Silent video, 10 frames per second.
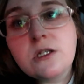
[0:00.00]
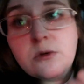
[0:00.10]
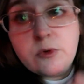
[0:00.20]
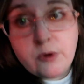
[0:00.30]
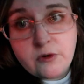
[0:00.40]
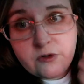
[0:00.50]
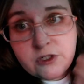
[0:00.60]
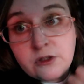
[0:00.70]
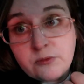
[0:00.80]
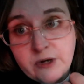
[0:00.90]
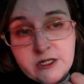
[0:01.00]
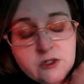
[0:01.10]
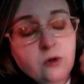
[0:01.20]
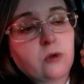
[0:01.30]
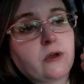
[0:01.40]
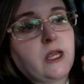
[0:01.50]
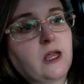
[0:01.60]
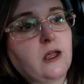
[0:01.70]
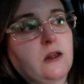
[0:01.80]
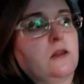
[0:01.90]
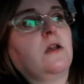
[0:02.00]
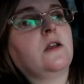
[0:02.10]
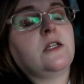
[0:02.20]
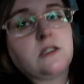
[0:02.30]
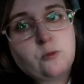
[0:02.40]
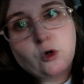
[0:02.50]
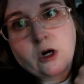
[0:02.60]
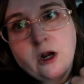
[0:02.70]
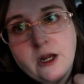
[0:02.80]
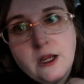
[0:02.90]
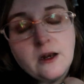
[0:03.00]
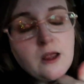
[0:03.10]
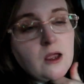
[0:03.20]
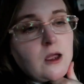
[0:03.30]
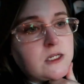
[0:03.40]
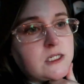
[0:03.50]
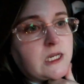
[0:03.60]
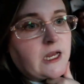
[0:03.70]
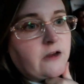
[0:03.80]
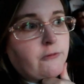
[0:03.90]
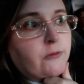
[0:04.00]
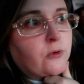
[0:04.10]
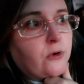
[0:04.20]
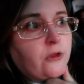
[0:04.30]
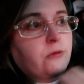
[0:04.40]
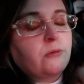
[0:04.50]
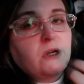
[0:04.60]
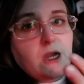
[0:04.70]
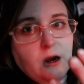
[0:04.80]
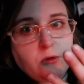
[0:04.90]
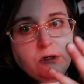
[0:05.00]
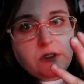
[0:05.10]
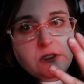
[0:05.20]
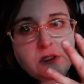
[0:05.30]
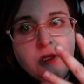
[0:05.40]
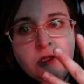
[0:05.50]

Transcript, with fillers: So we went over to the rental and did some work on it today for three hours.